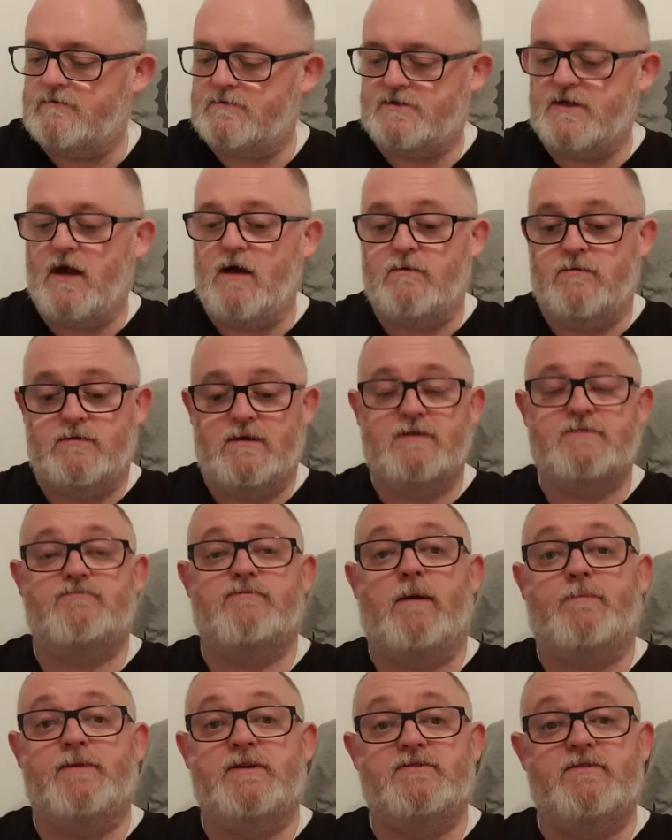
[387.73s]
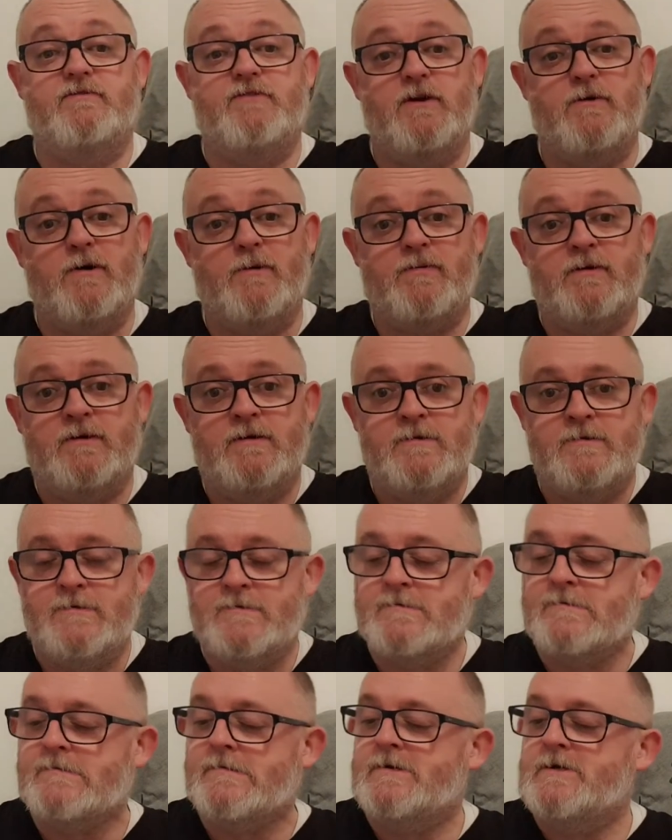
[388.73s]
So let's wrap this review up.
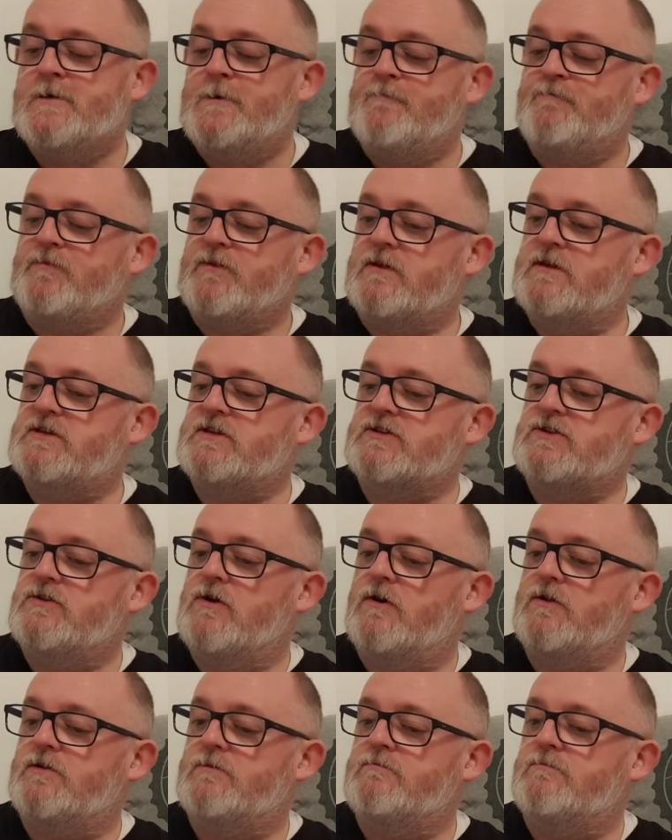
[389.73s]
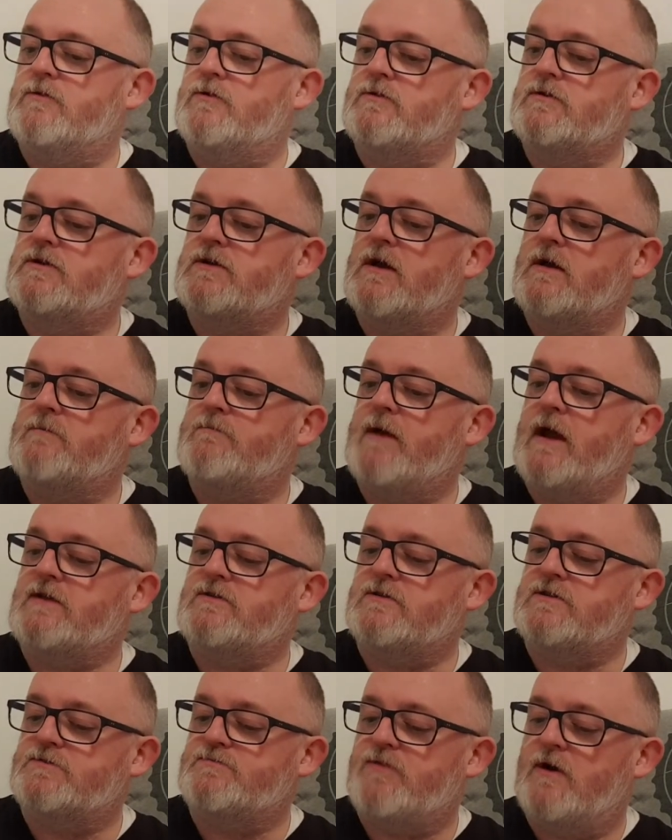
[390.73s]
This is Northern Monk
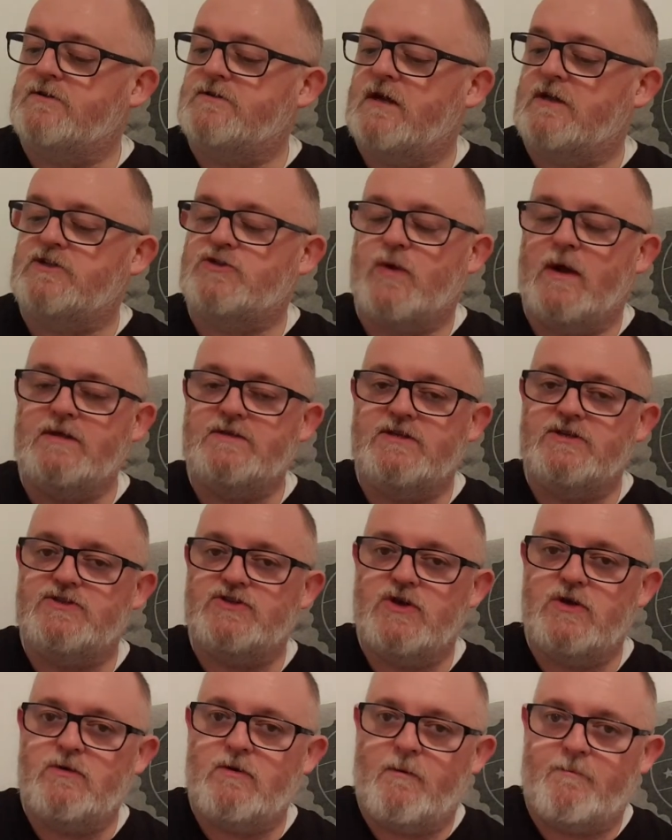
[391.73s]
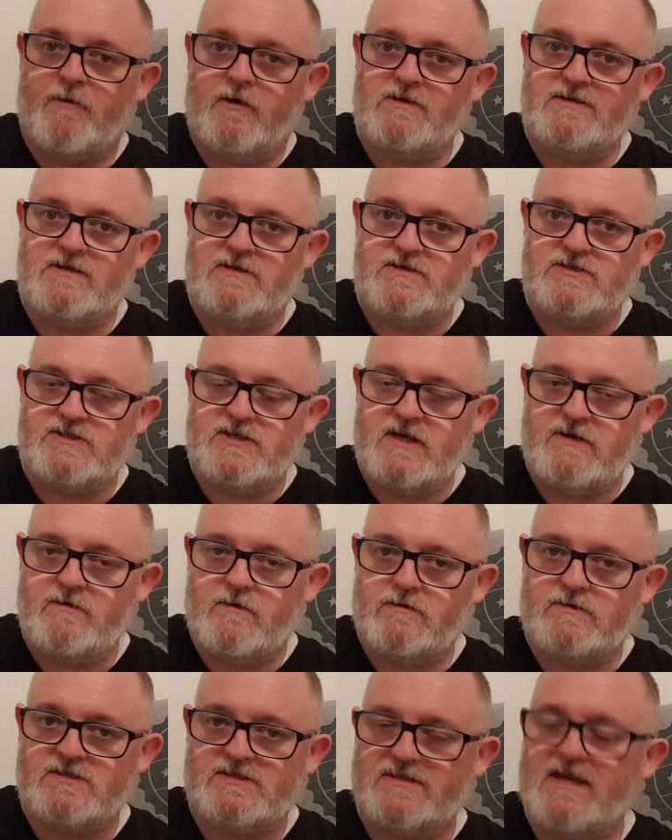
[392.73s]
Patrons Project
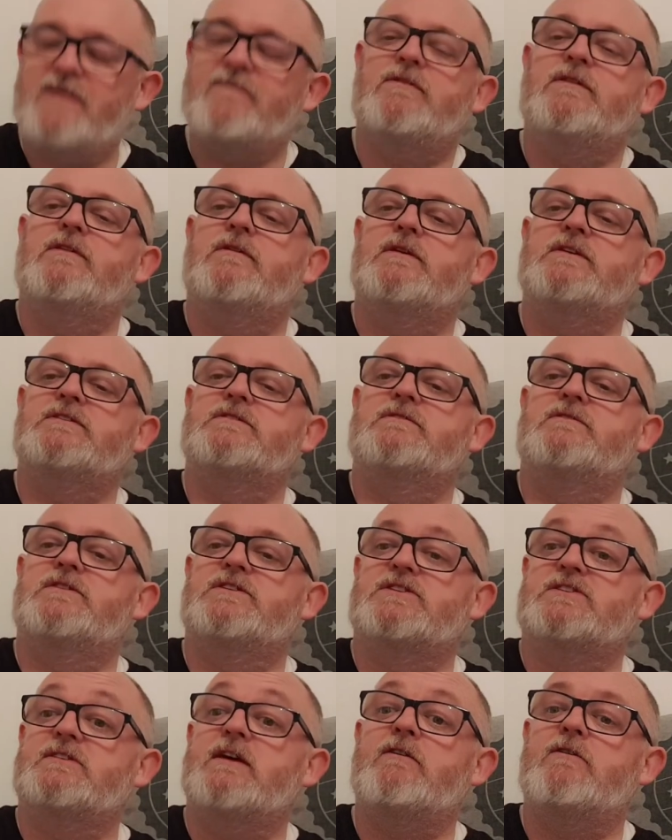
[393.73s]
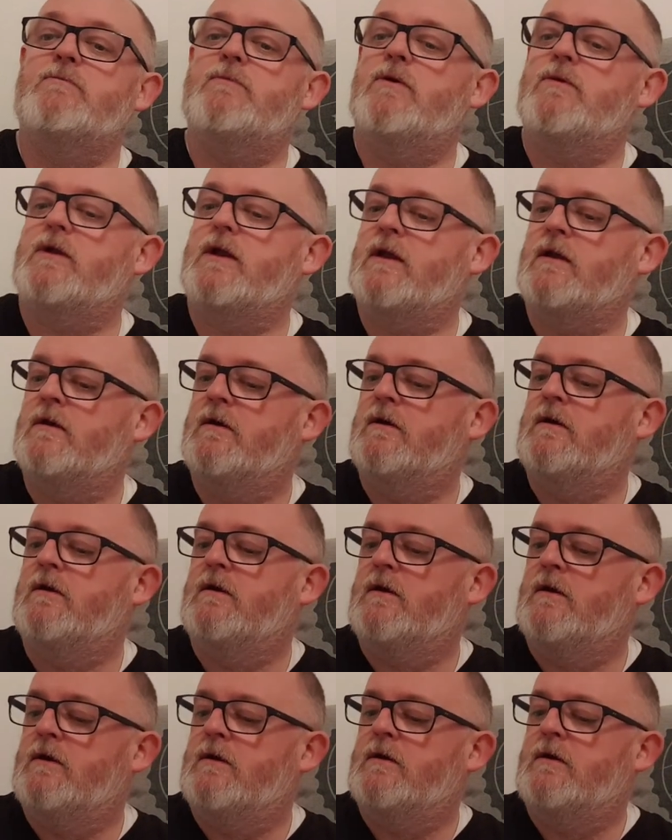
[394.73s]
22.07. This is the ceremony.
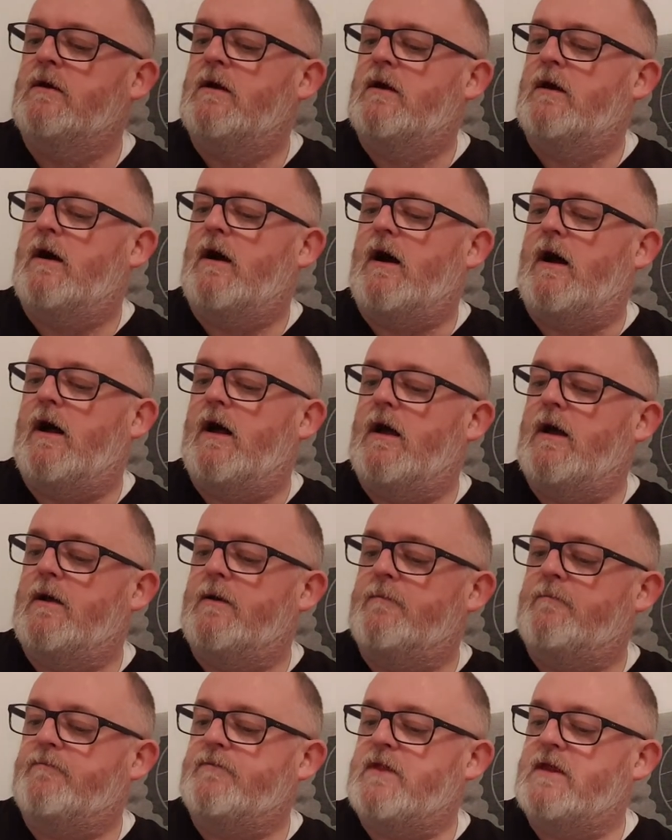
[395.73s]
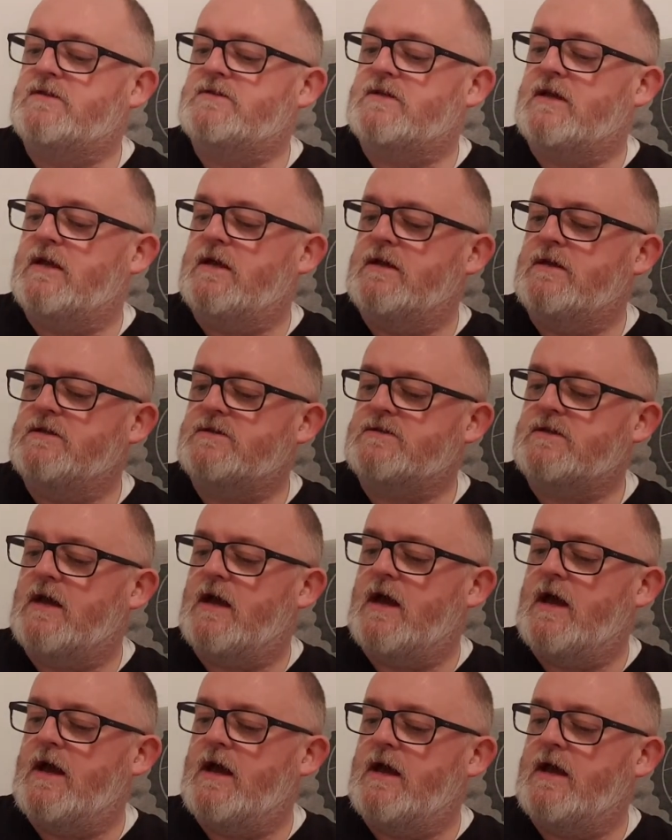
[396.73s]
Um, this is
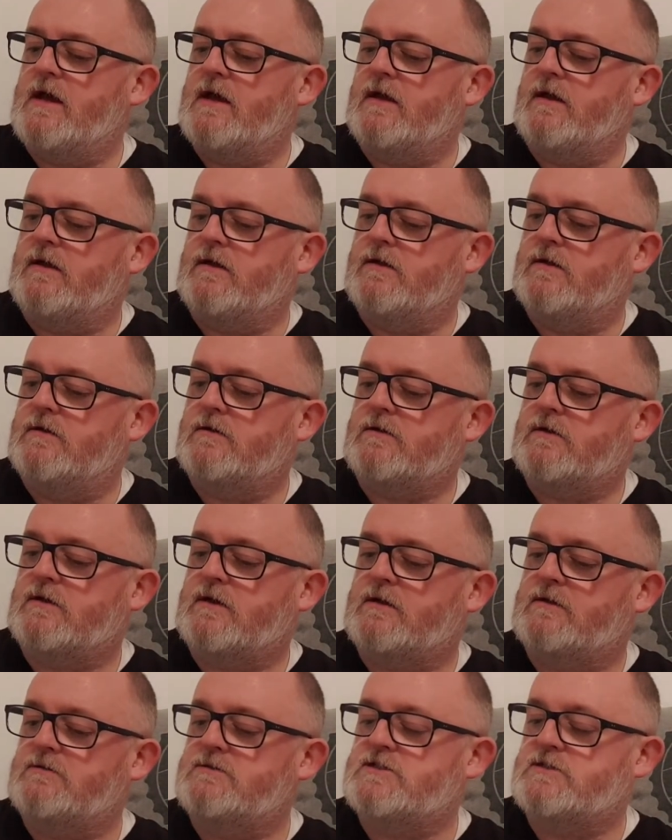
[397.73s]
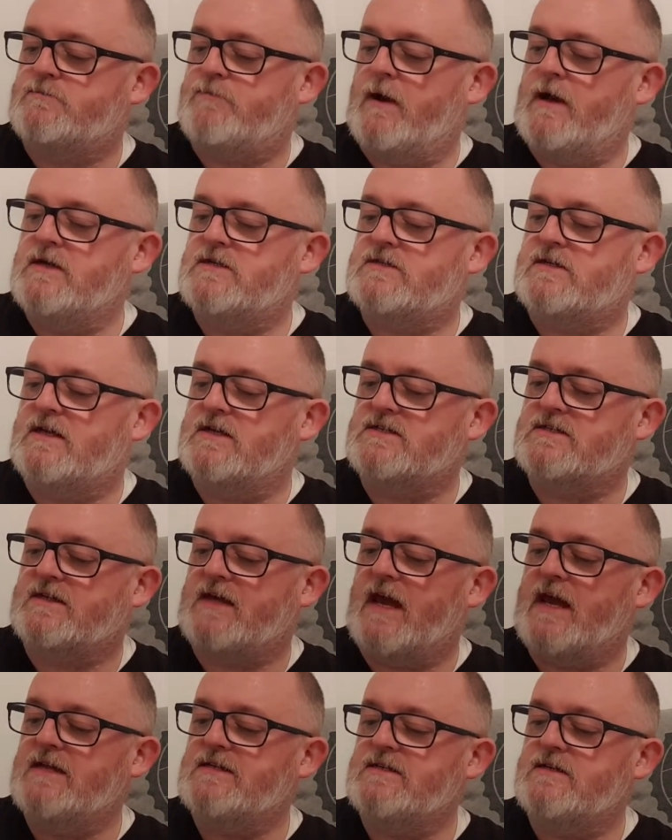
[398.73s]
a spiced
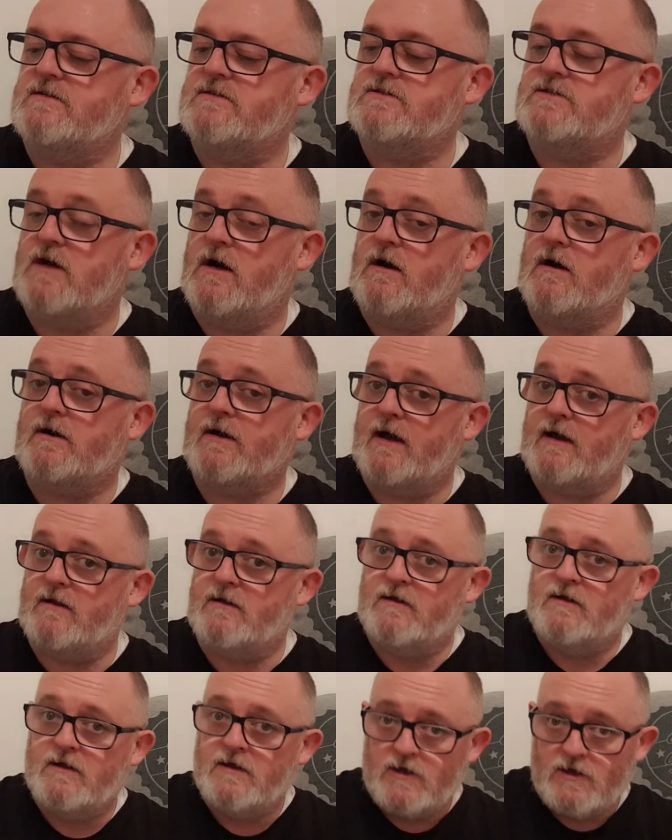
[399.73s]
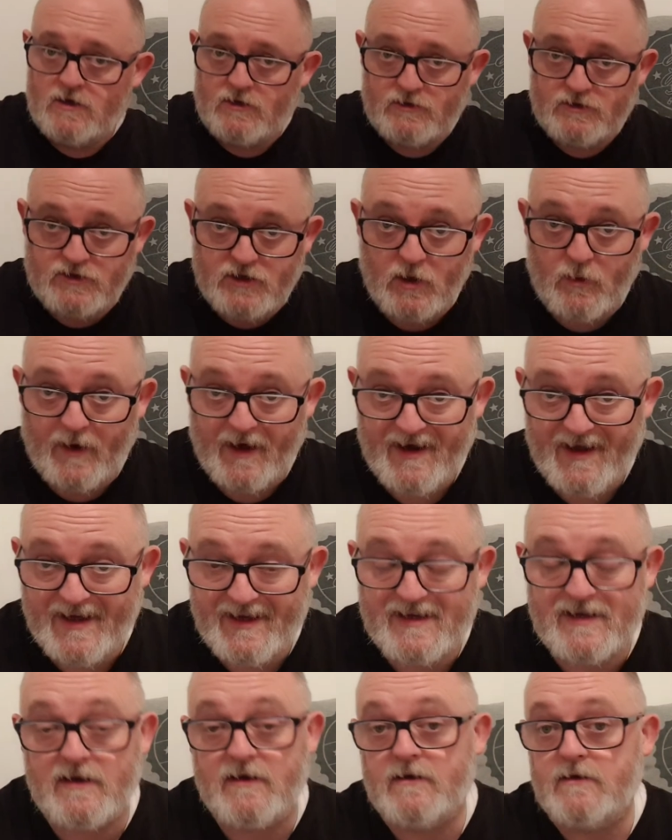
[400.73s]
Cascadian Dark Ale. Do I
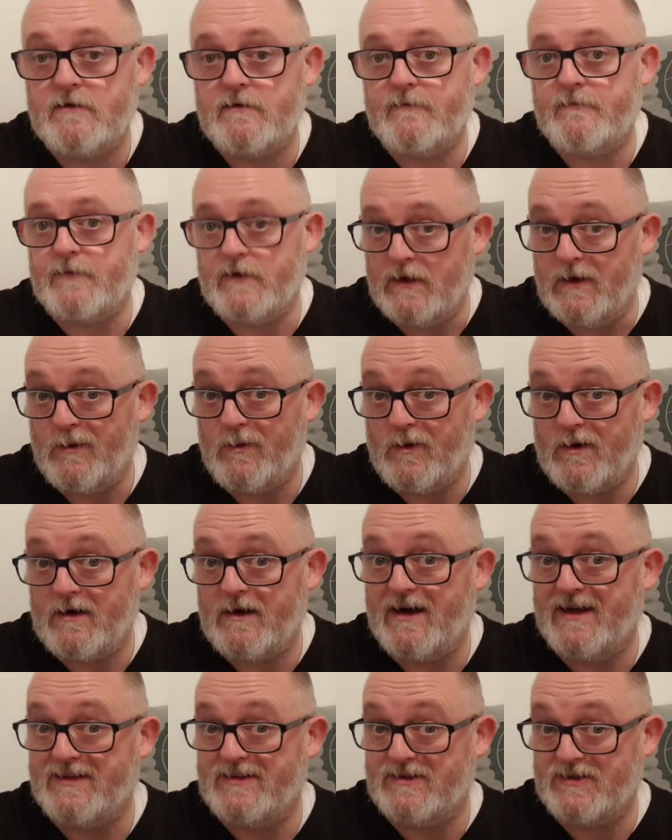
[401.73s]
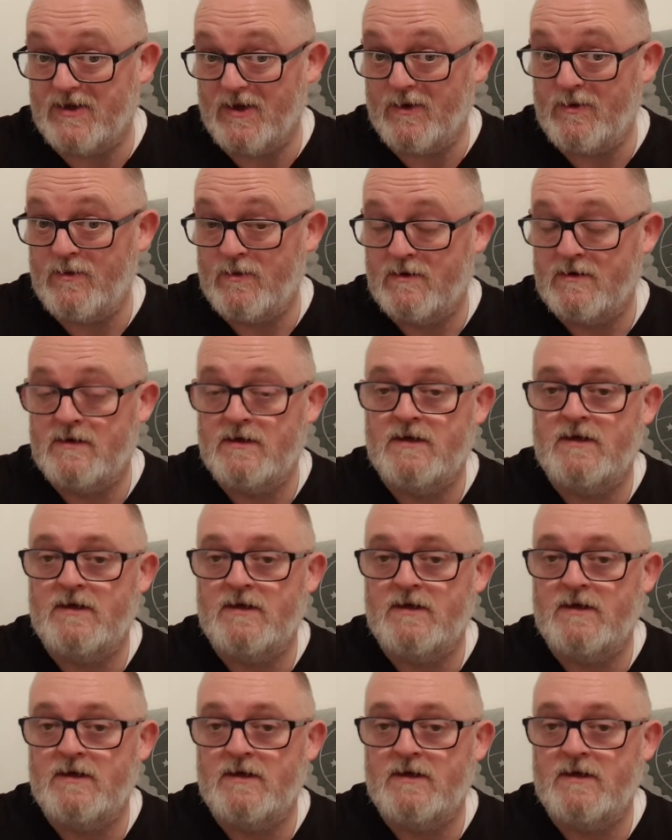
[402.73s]
like it? You know what? I do.